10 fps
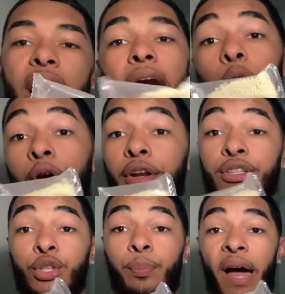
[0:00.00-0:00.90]
I ordered a
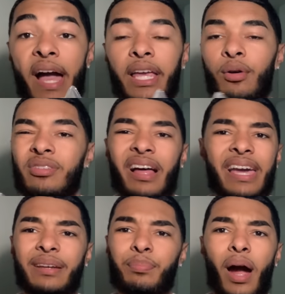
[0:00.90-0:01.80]
2-pack. It was
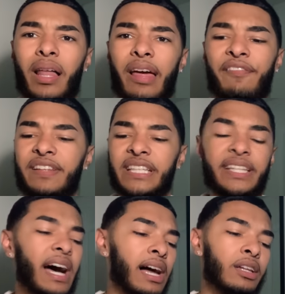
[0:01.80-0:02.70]
like probably like
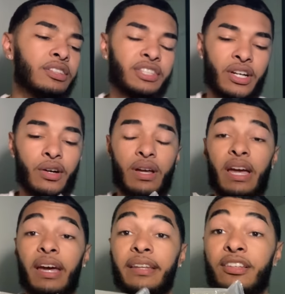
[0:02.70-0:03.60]
$15. So
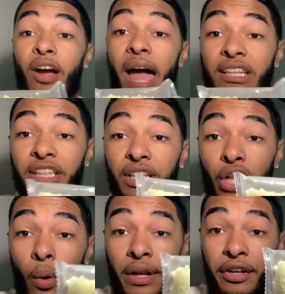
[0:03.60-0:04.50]
these are actually
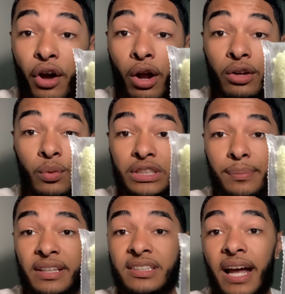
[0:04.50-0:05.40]
glow in the dark, which I'm
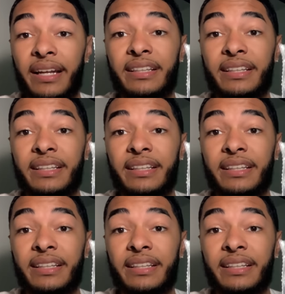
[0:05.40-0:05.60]
excited to